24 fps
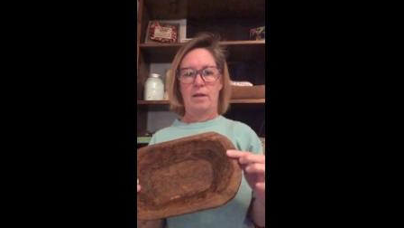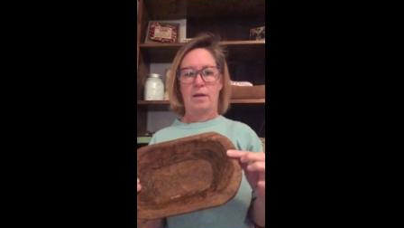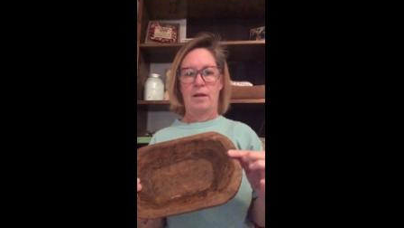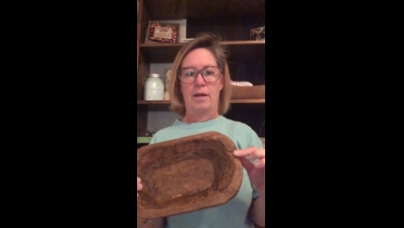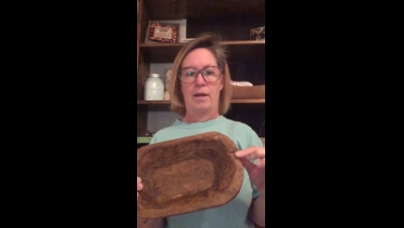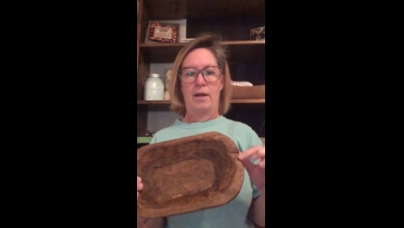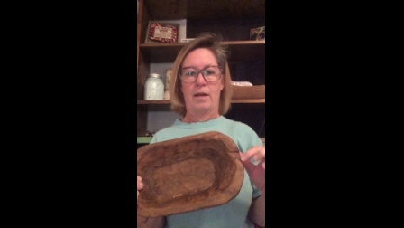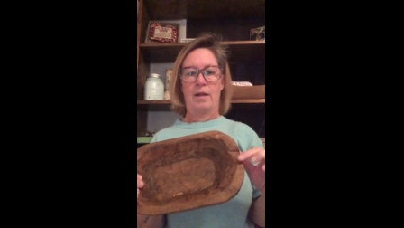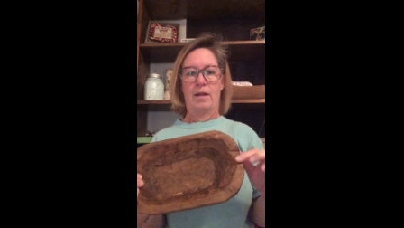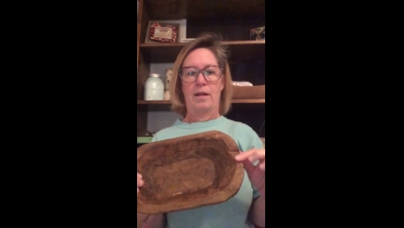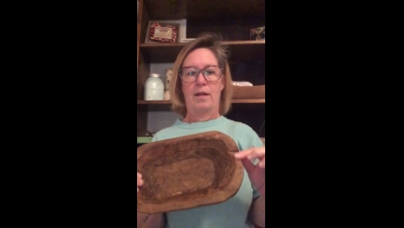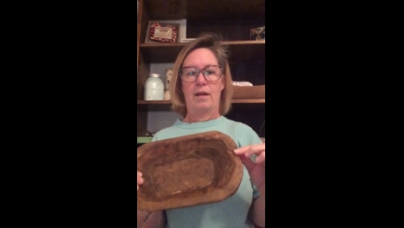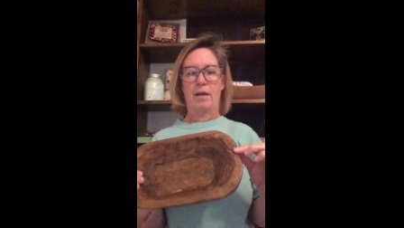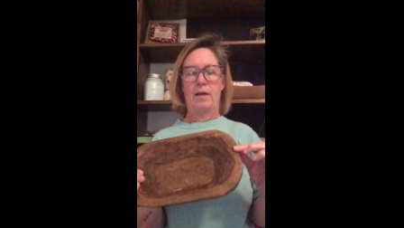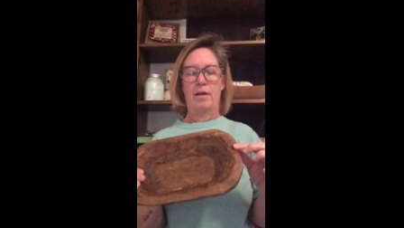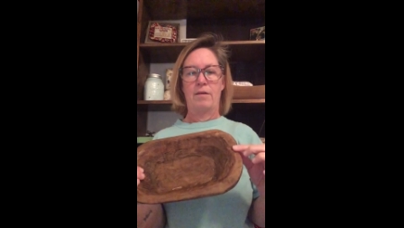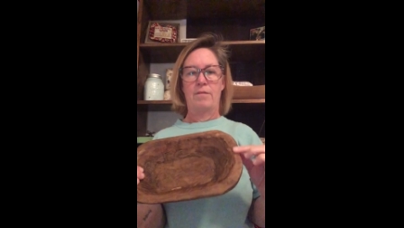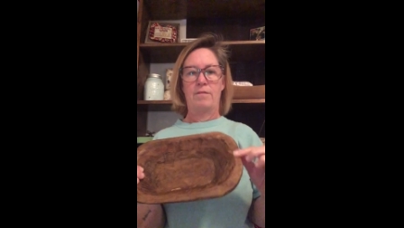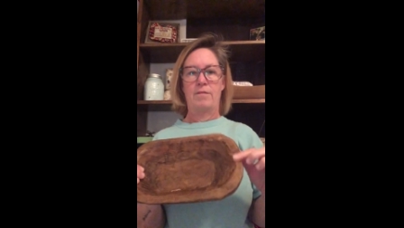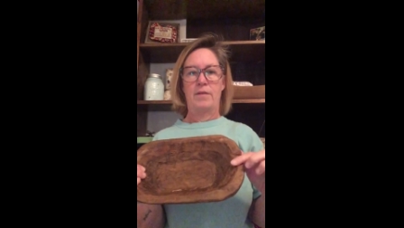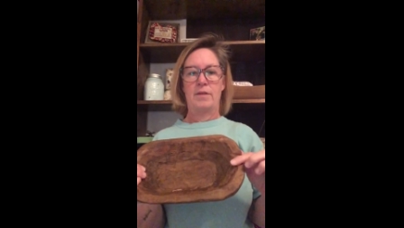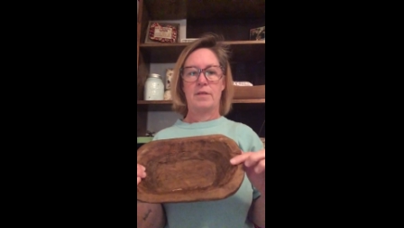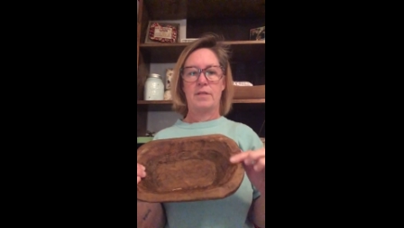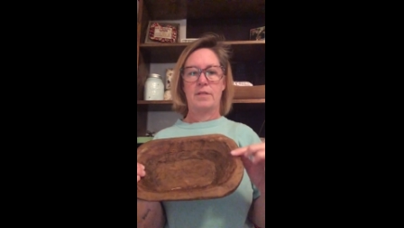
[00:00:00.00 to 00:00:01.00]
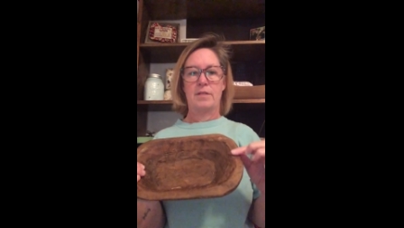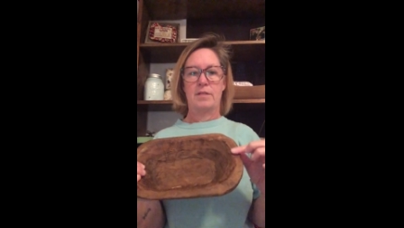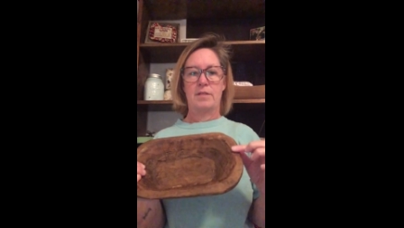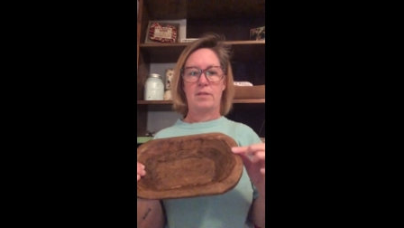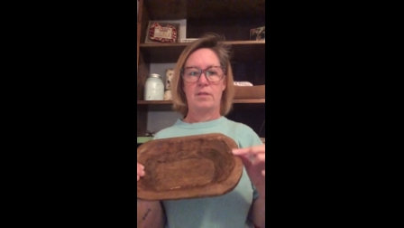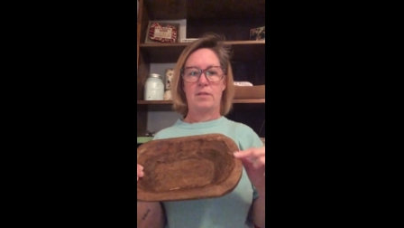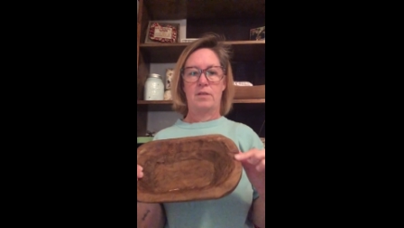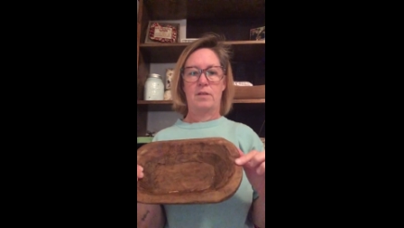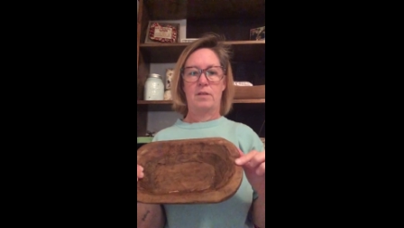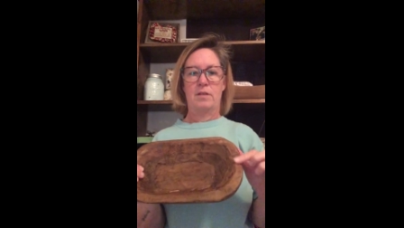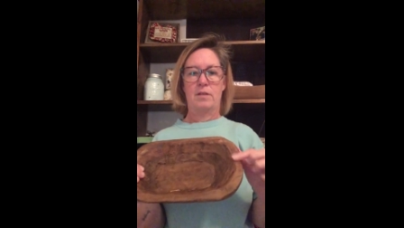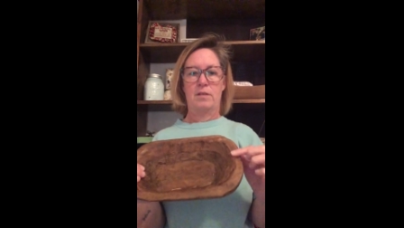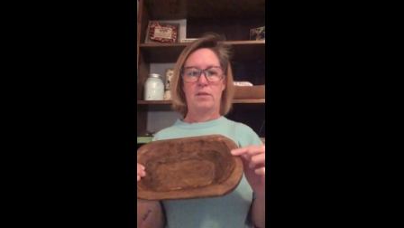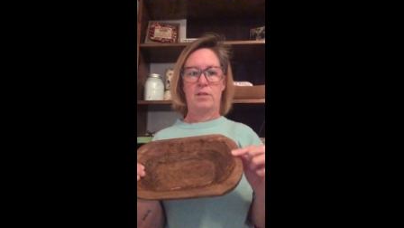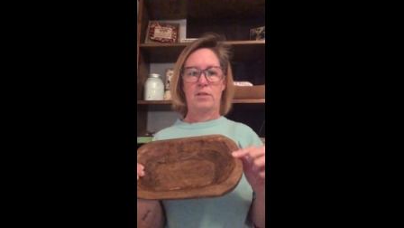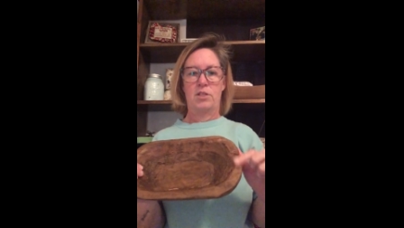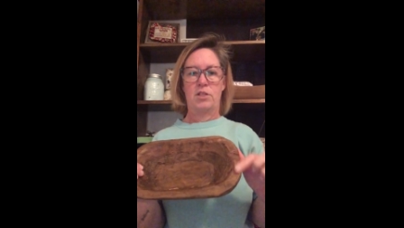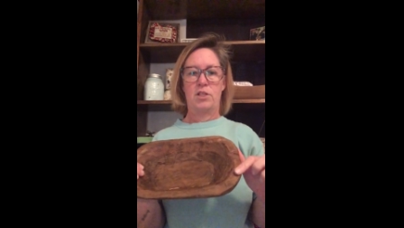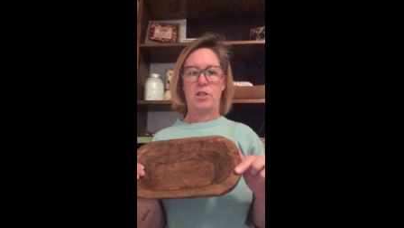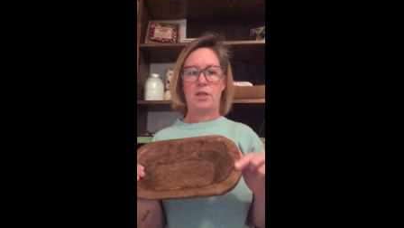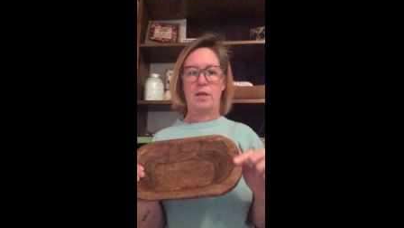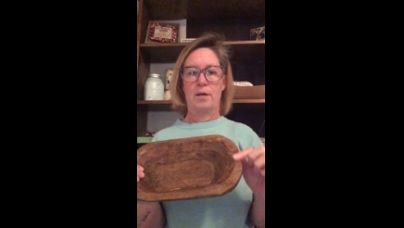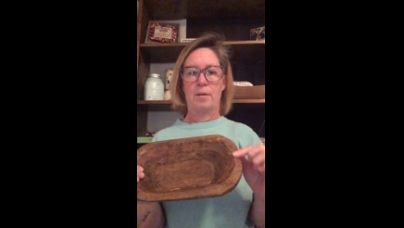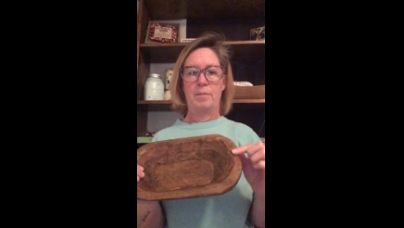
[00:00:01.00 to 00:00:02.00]
And I love this
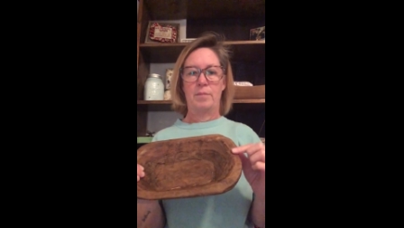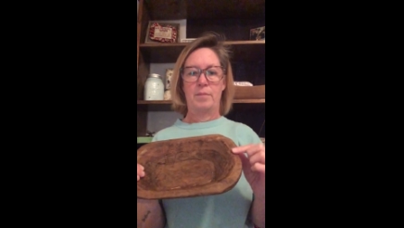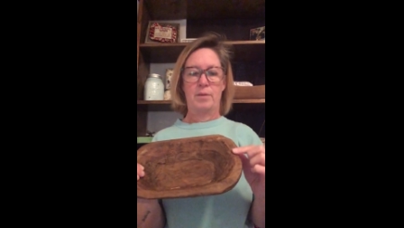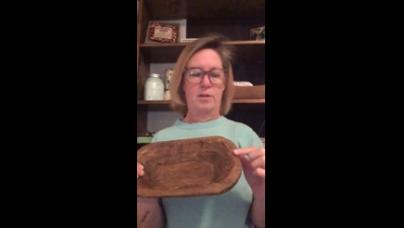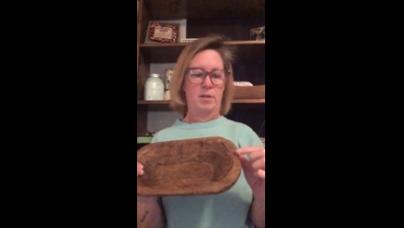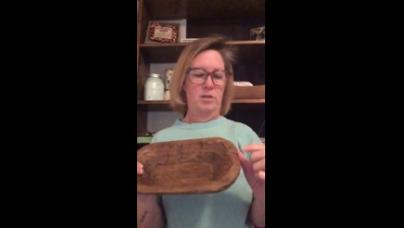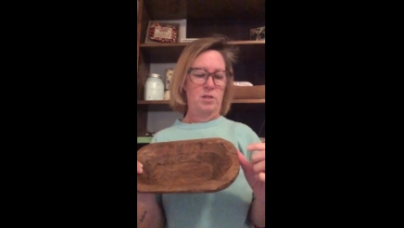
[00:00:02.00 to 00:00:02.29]
chip.